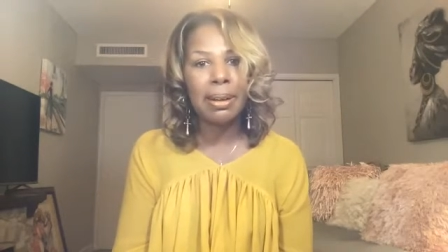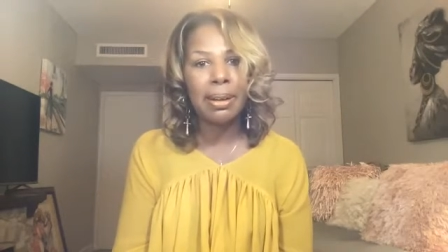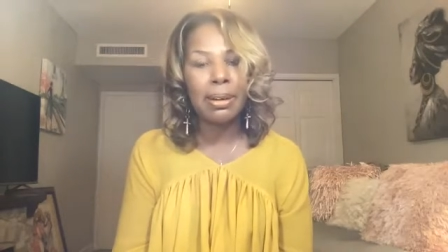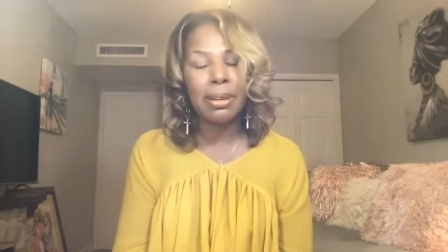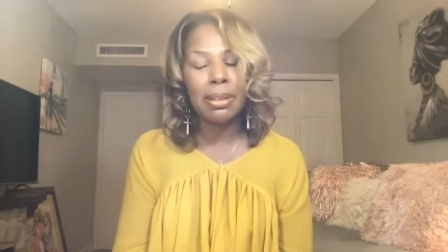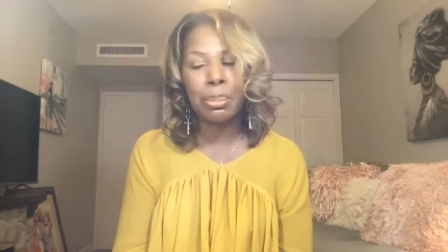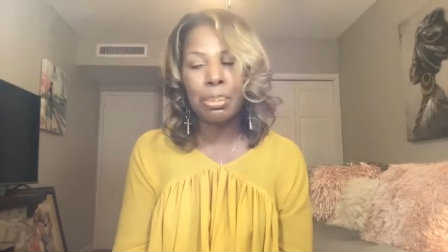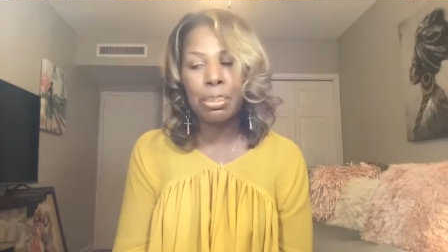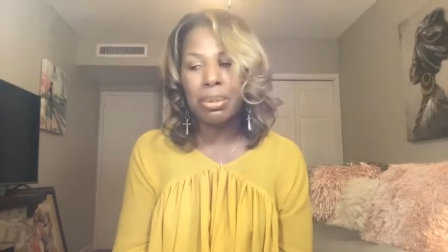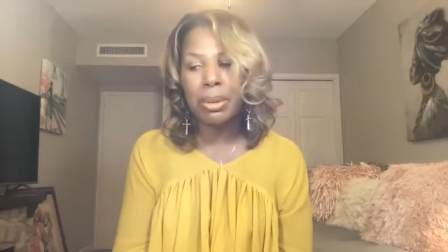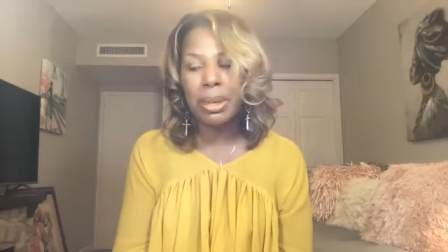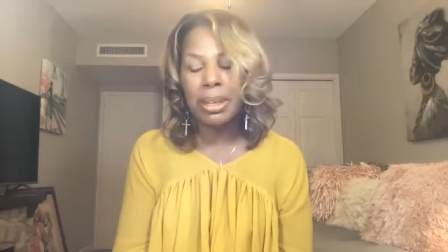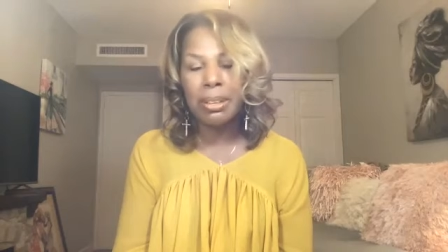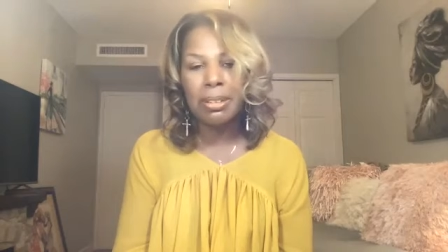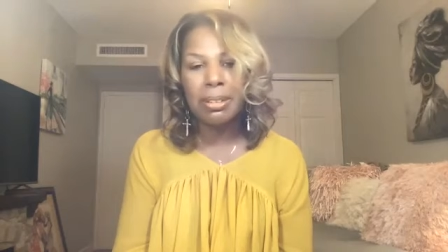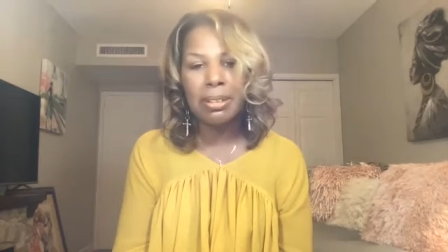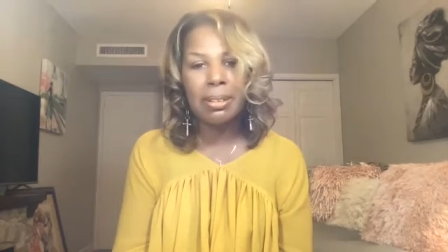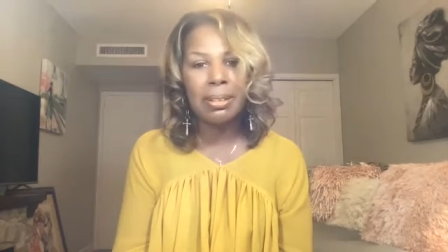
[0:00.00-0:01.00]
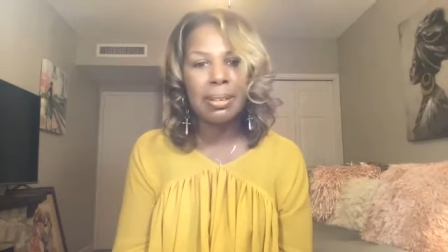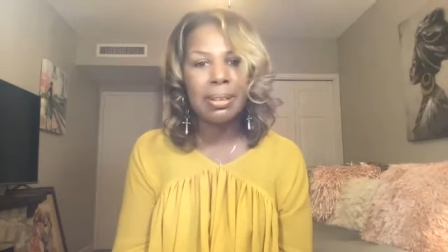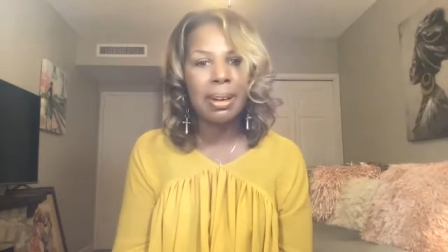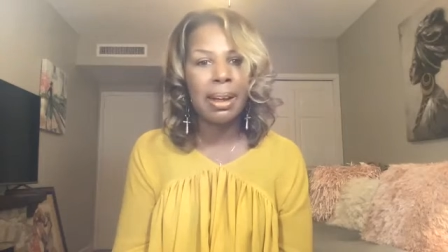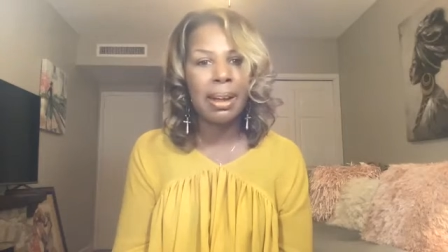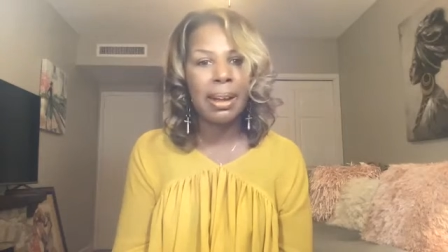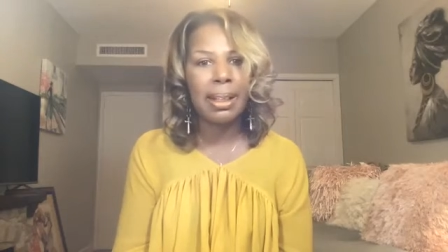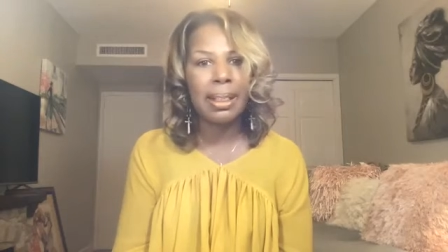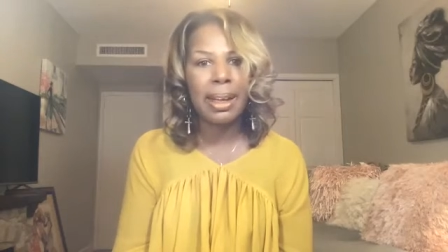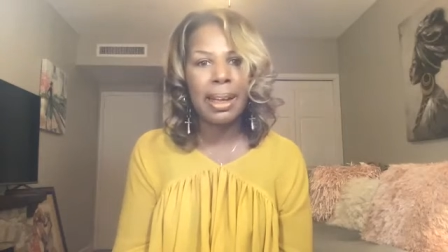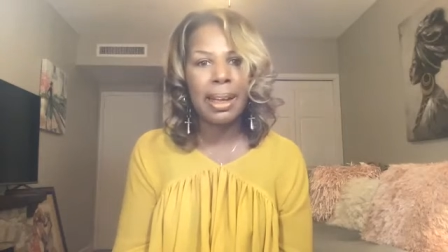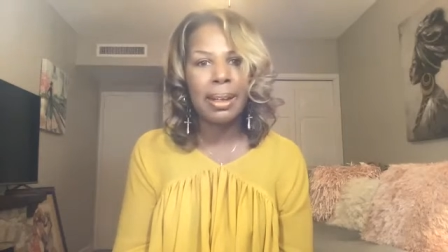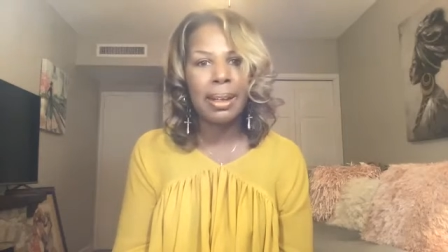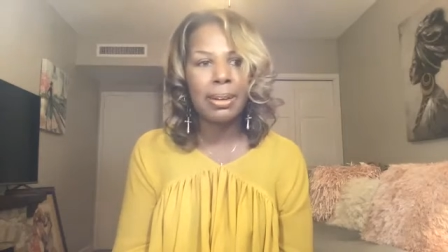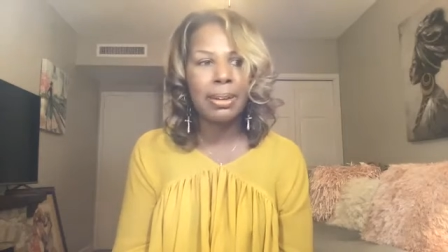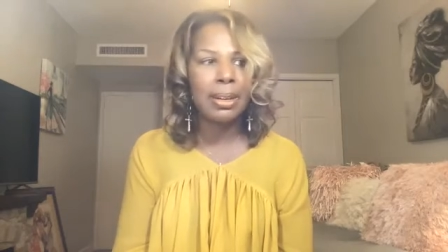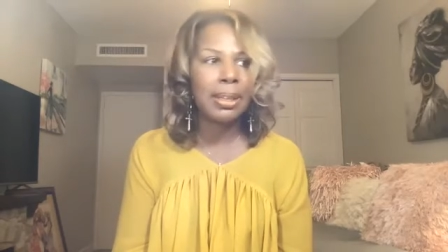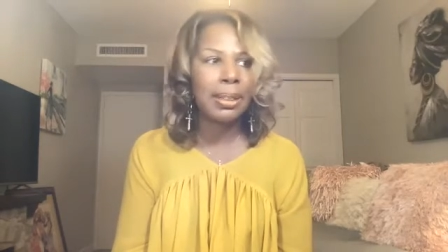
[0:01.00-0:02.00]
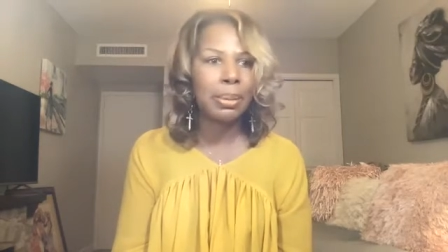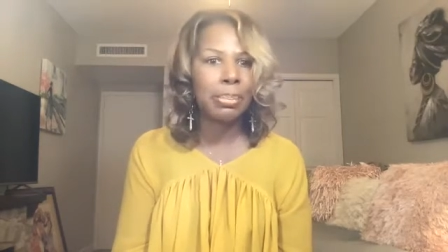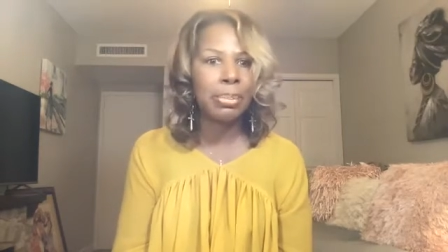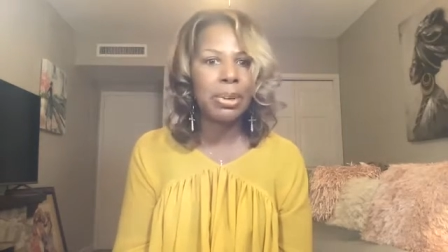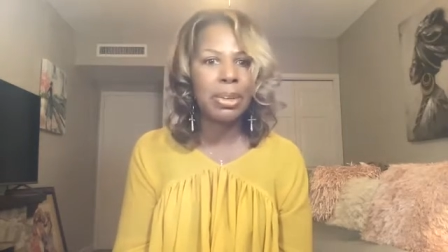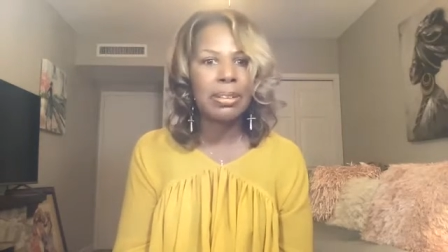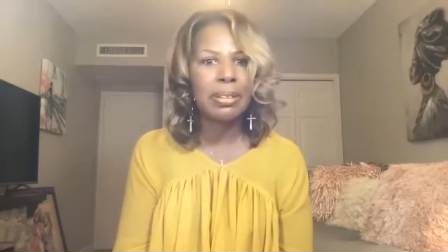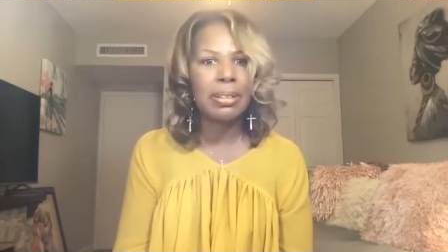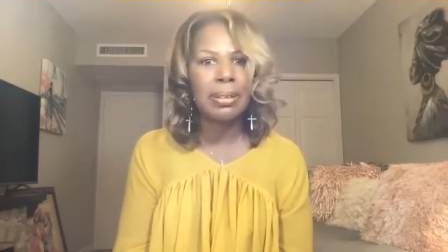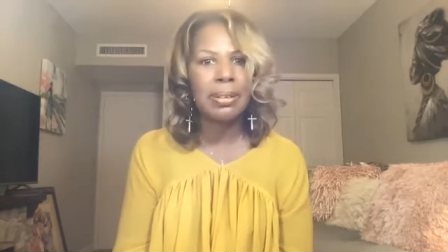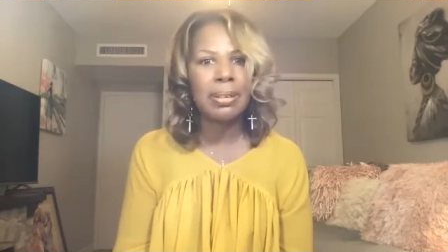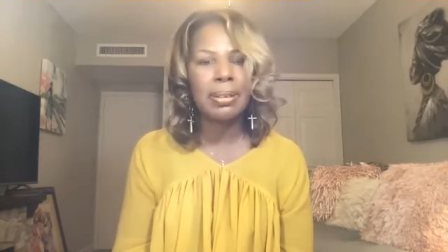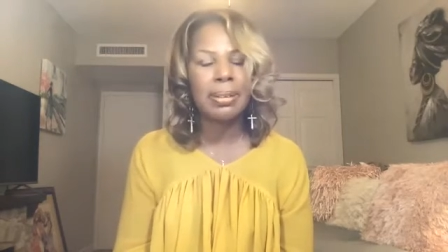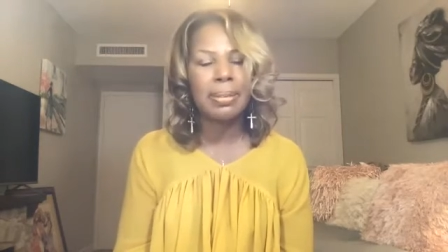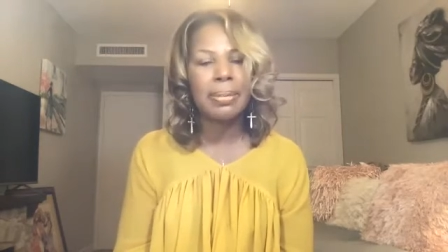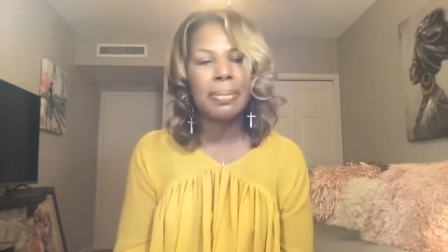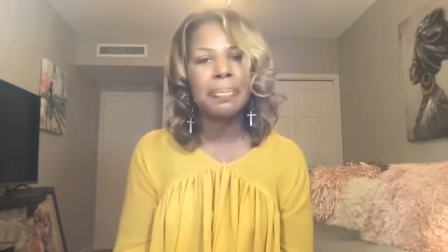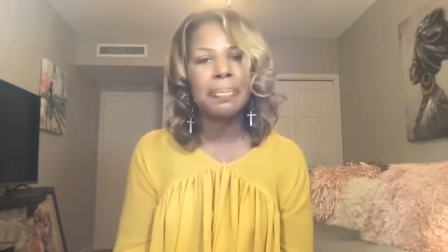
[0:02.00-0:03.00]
under the bridges and all of that, underneath the bridges?